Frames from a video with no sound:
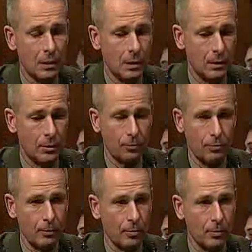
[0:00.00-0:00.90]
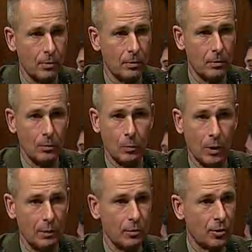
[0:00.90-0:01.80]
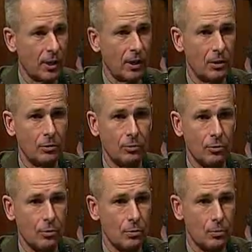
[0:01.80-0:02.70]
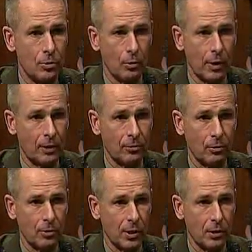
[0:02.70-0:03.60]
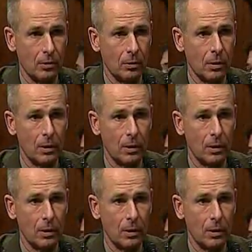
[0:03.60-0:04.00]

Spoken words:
description, whatever change to don't ask, don't tell,